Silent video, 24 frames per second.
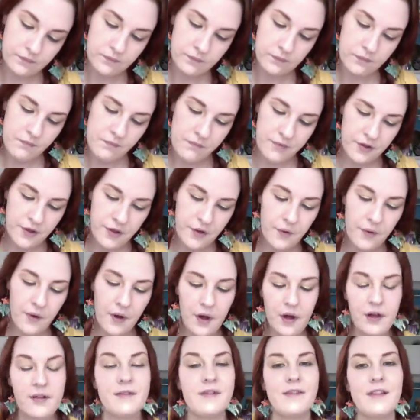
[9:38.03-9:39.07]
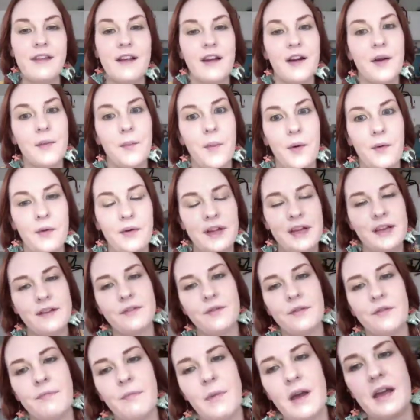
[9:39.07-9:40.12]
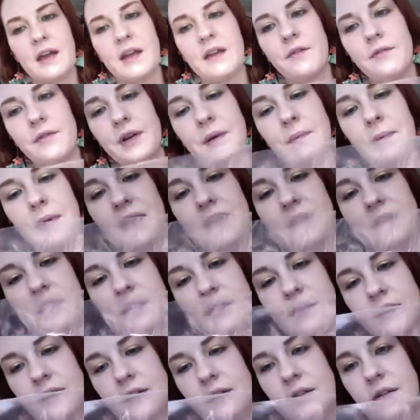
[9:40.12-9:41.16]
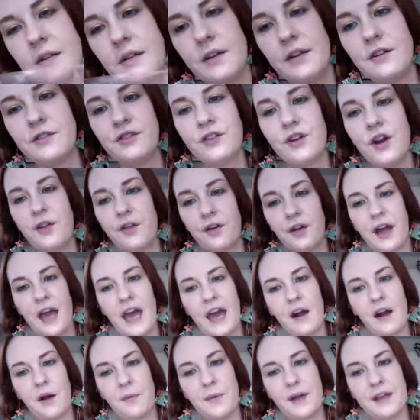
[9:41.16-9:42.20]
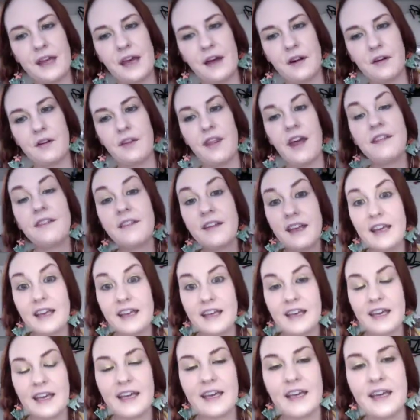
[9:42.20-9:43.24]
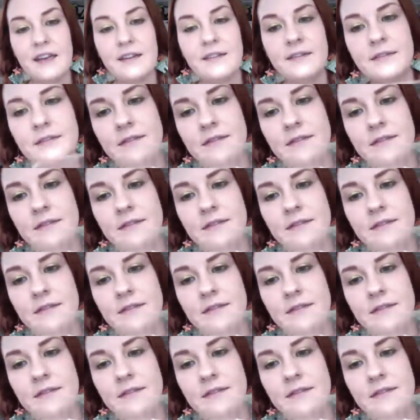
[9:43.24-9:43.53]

I'm so unceremonious with my rement. There's another cat on my counter. That's Kiki.